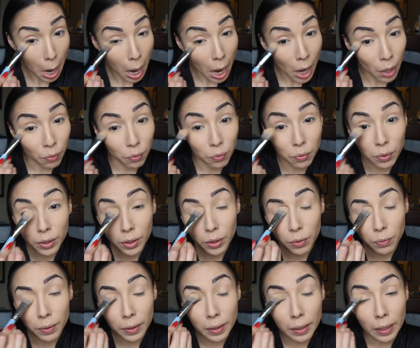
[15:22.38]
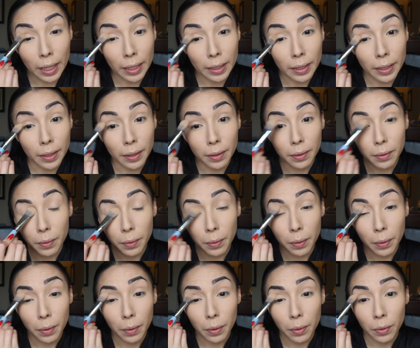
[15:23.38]
I really like it.
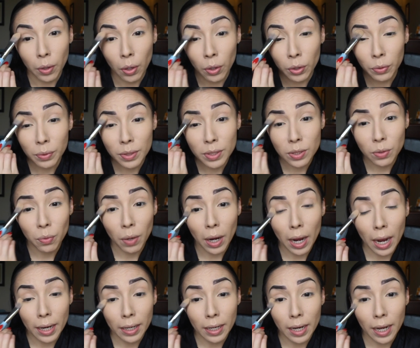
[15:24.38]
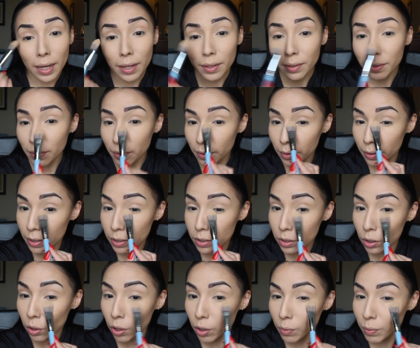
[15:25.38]
The only reason why I got
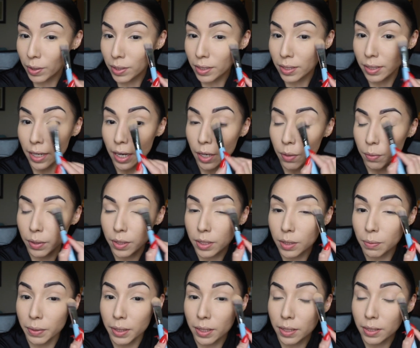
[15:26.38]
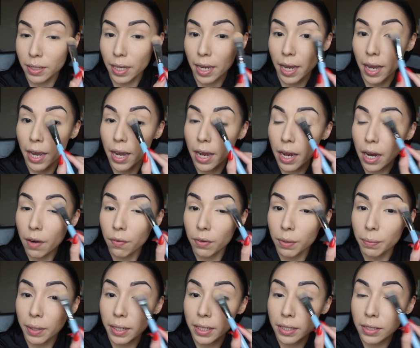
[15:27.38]
this Mercier one is because
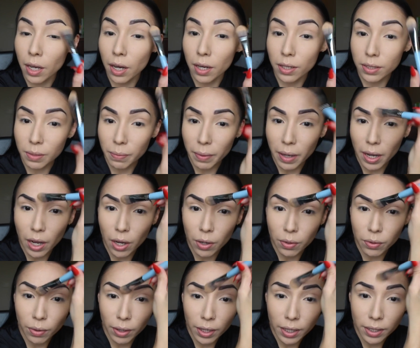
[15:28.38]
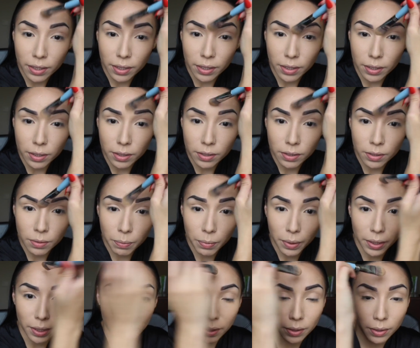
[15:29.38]
everybody talks about how great it is,
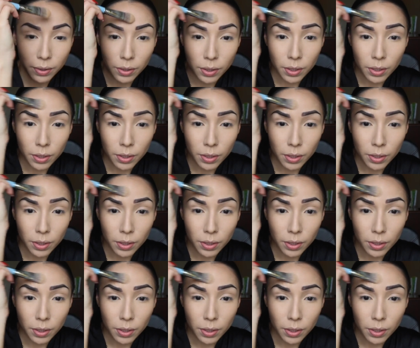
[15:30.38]
but